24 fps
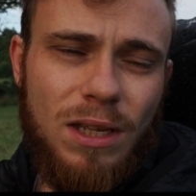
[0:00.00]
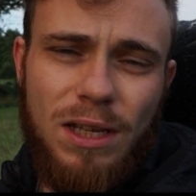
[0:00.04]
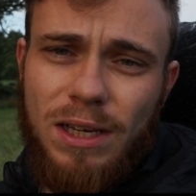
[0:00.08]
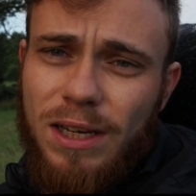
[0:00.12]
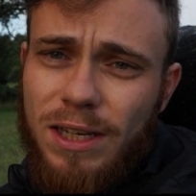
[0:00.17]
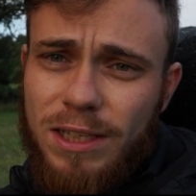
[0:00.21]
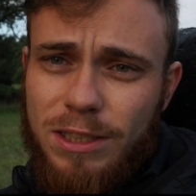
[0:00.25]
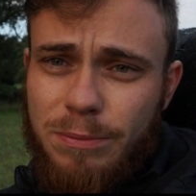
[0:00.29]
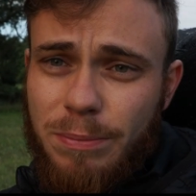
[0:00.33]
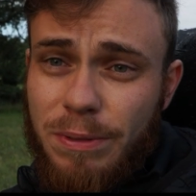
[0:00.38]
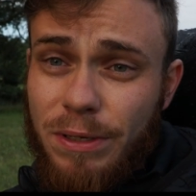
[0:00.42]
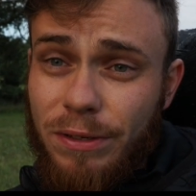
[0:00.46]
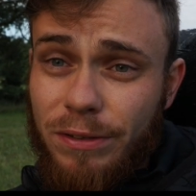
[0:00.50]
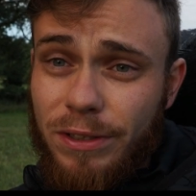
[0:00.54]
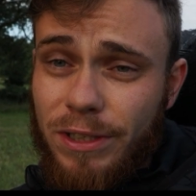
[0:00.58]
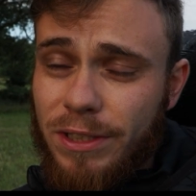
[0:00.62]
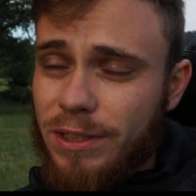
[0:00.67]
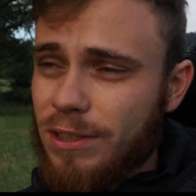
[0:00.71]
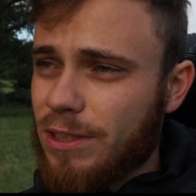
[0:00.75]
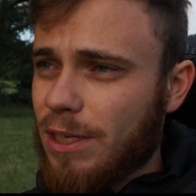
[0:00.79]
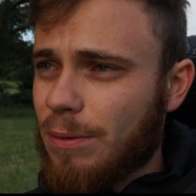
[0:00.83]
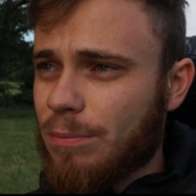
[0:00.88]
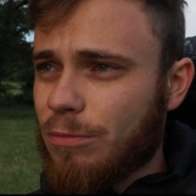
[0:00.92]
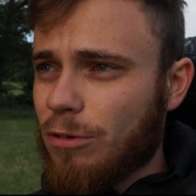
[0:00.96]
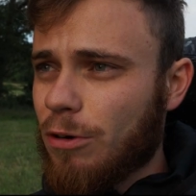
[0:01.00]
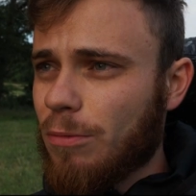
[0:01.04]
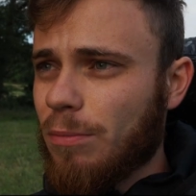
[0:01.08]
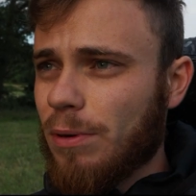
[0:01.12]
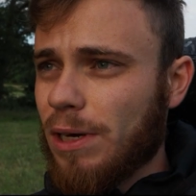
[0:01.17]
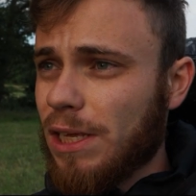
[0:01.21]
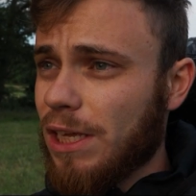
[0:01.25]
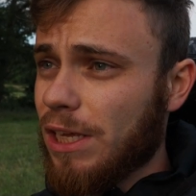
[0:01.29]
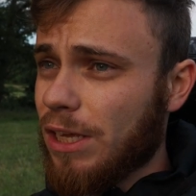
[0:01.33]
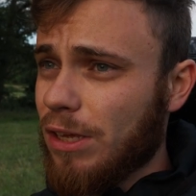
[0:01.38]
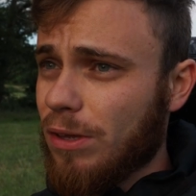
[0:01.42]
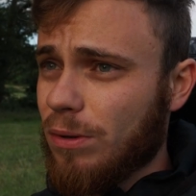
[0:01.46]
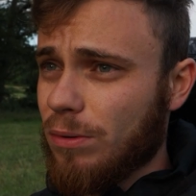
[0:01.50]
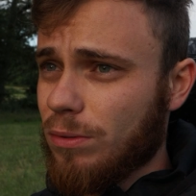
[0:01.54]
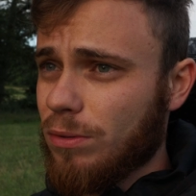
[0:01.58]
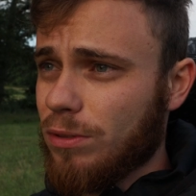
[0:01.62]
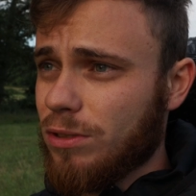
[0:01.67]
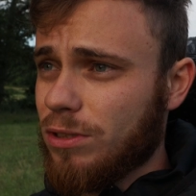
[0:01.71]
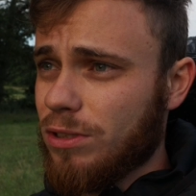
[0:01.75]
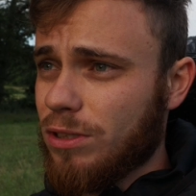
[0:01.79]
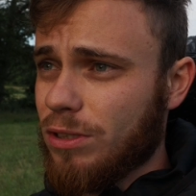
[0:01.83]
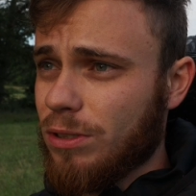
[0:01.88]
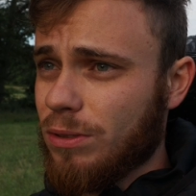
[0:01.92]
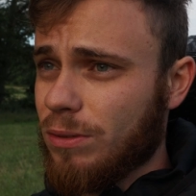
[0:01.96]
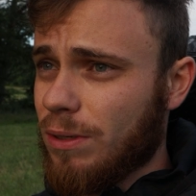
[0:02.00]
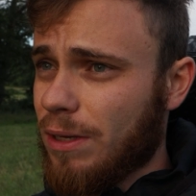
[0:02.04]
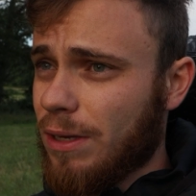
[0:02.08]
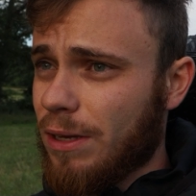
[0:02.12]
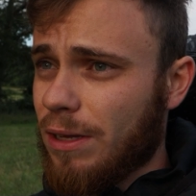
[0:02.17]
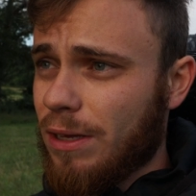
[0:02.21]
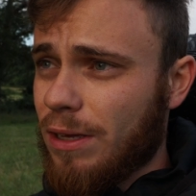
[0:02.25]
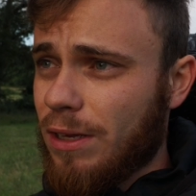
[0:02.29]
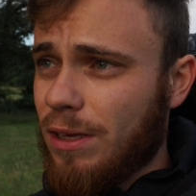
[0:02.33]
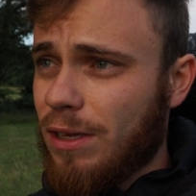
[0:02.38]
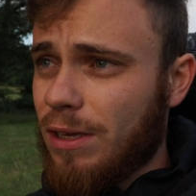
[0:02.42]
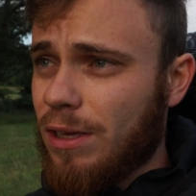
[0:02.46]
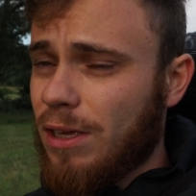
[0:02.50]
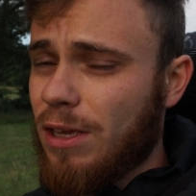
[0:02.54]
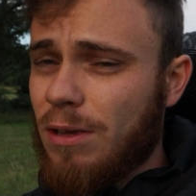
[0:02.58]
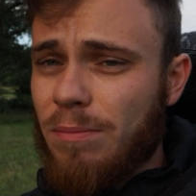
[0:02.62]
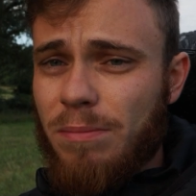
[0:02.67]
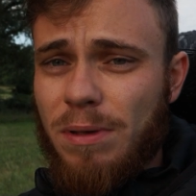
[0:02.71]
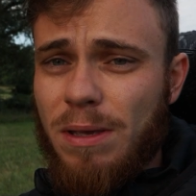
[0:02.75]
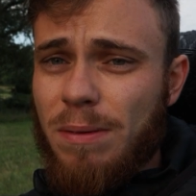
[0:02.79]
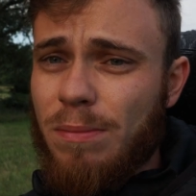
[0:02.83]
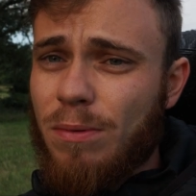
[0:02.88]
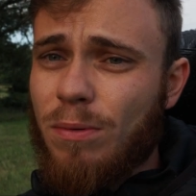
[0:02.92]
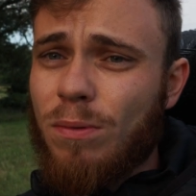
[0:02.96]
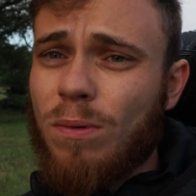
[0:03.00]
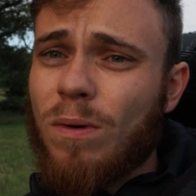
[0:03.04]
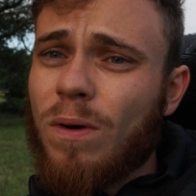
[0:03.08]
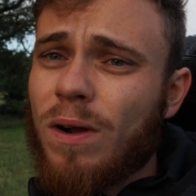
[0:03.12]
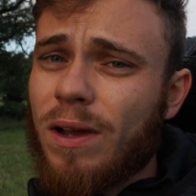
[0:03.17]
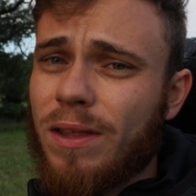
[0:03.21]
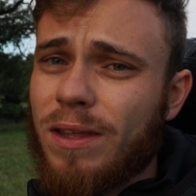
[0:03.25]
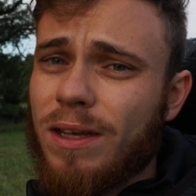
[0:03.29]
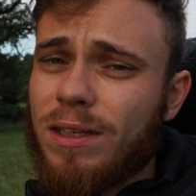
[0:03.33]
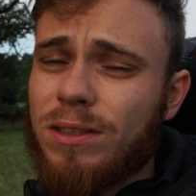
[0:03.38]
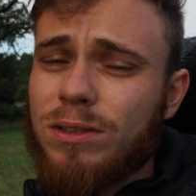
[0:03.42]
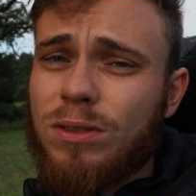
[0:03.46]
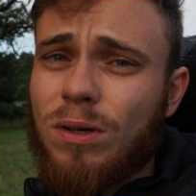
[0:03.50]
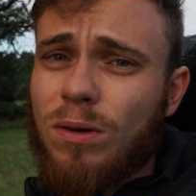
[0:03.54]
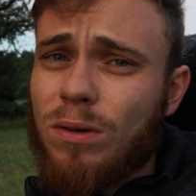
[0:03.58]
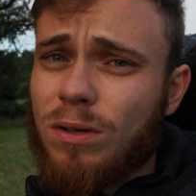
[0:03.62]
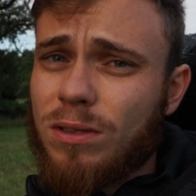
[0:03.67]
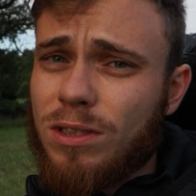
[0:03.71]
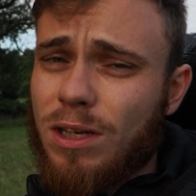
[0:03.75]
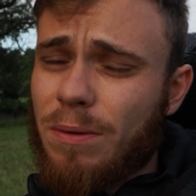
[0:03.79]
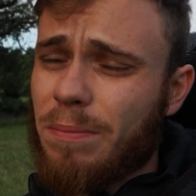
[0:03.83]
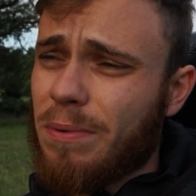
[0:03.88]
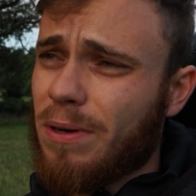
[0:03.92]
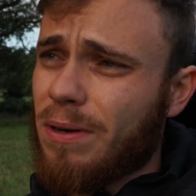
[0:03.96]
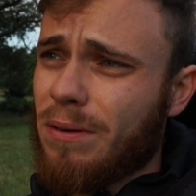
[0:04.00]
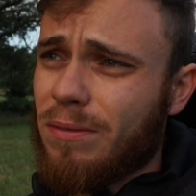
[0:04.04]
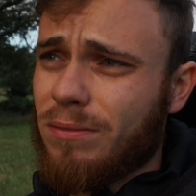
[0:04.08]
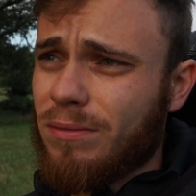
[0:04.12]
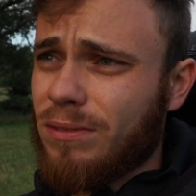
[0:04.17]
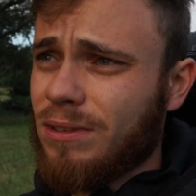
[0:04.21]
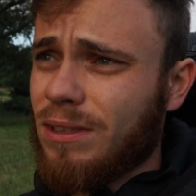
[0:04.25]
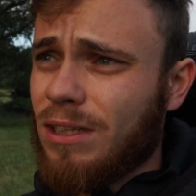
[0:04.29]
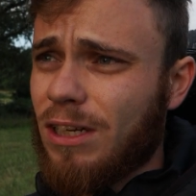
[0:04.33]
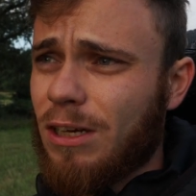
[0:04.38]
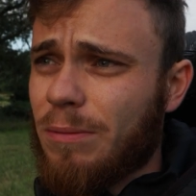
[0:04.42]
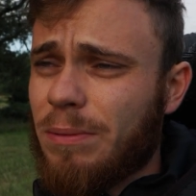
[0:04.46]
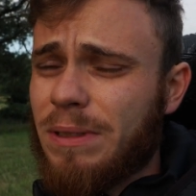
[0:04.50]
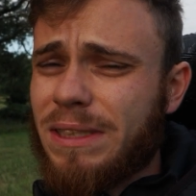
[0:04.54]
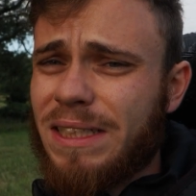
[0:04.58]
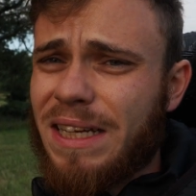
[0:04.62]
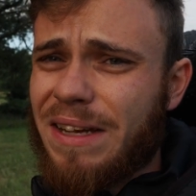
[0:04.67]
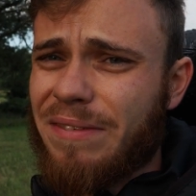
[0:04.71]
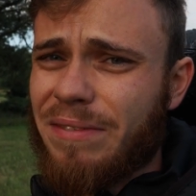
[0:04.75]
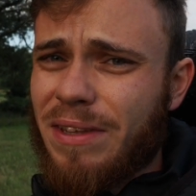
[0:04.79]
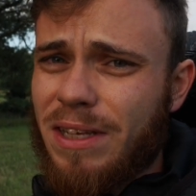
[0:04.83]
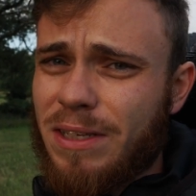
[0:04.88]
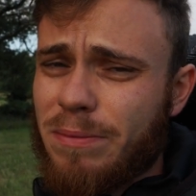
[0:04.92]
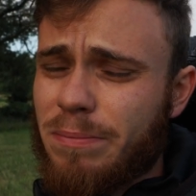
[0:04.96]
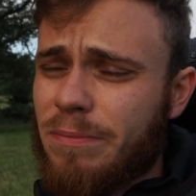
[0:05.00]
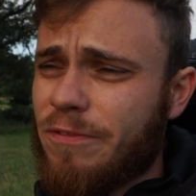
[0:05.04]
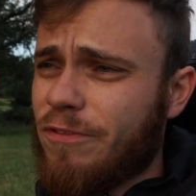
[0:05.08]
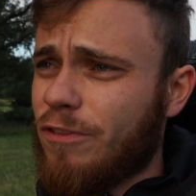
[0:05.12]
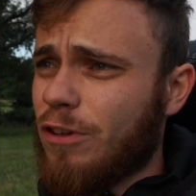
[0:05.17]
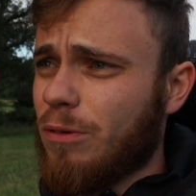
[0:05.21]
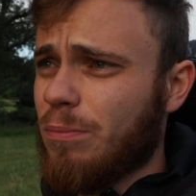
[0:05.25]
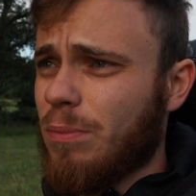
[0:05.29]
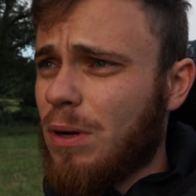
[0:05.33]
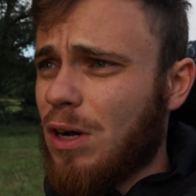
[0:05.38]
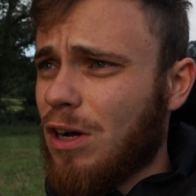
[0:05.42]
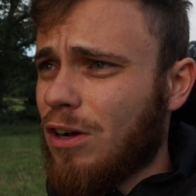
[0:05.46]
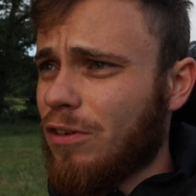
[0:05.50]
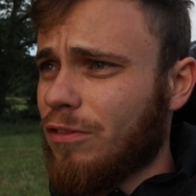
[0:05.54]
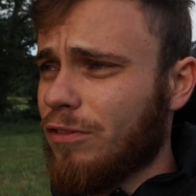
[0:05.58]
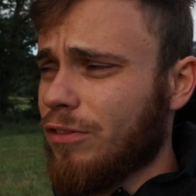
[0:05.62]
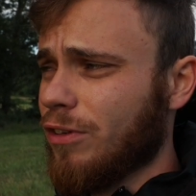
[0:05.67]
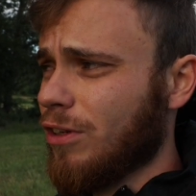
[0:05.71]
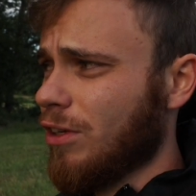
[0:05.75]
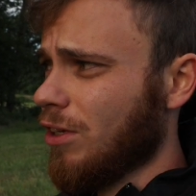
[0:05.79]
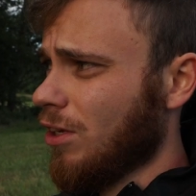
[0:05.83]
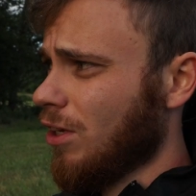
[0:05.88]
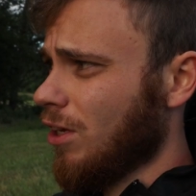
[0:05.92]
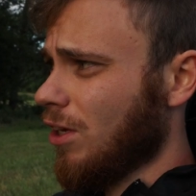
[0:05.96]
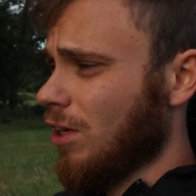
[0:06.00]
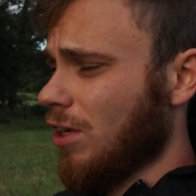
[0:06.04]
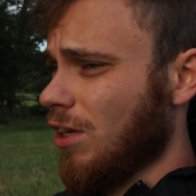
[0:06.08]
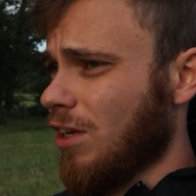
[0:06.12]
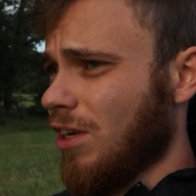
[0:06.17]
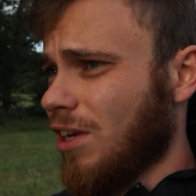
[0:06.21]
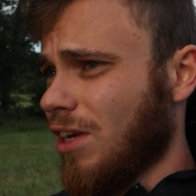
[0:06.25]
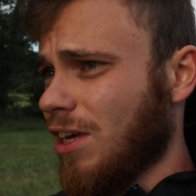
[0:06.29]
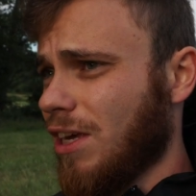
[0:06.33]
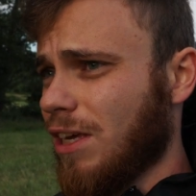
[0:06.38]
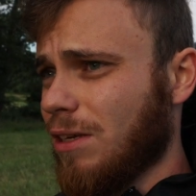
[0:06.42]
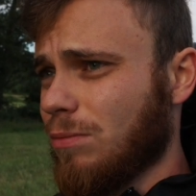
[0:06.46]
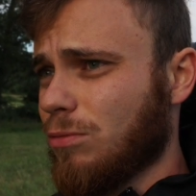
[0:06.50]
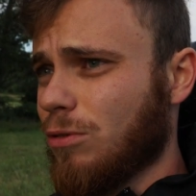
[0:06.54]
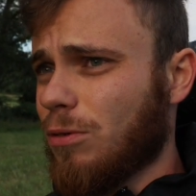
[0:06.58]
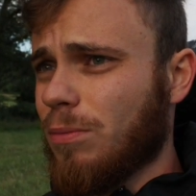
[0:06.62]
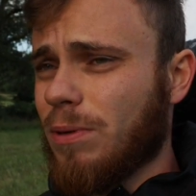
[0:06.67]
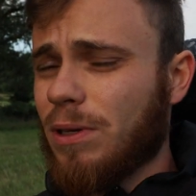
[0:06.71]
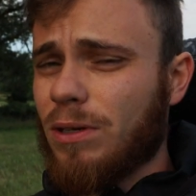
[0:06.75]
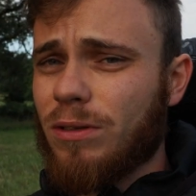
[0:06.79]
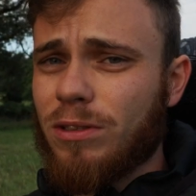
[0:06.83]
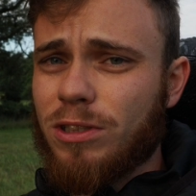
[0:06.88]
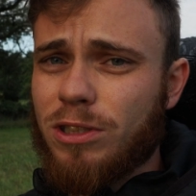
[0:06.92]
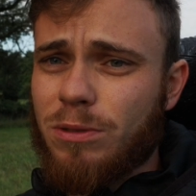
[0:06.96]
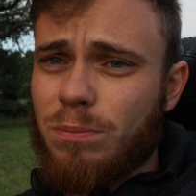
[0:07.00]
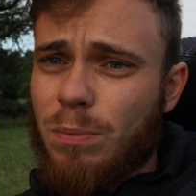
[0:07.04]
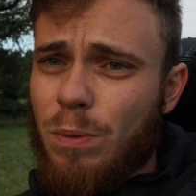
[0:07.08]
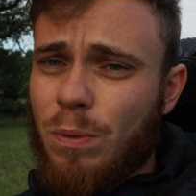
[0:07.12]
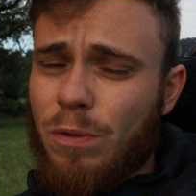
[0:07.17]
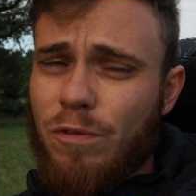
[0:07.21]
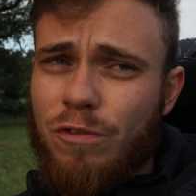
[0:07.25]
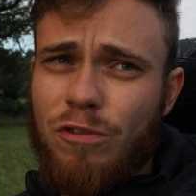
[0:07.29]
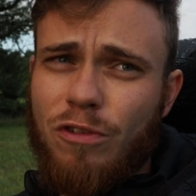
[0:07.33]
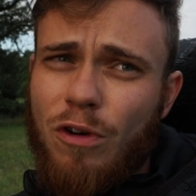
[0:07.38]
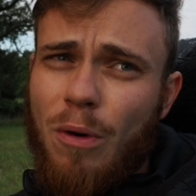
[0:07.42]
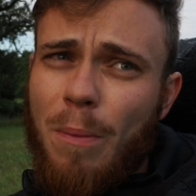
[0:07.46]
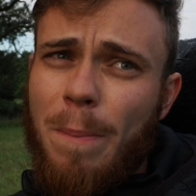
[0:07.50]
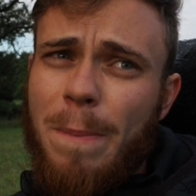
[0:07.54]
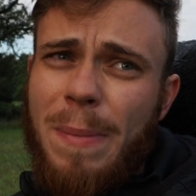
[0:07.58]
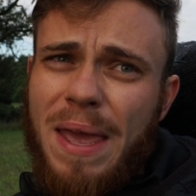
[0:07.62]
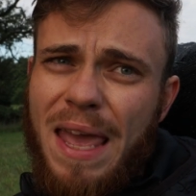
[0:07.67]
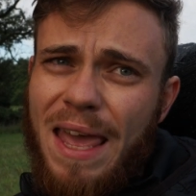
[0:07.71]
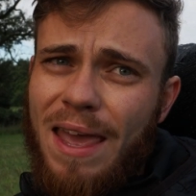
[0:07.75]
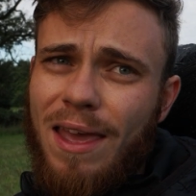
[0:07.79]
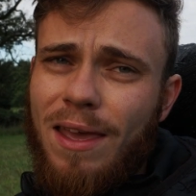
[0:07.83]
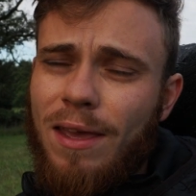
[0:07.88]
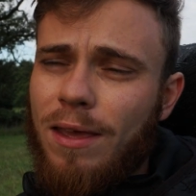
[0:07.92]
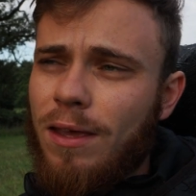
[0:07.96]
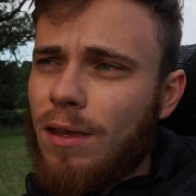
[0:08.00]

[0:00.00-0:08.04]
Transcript: let's be honest they're probably used to uh, people walking their dogs up and up and down this footpath it's probably got spooked for a bit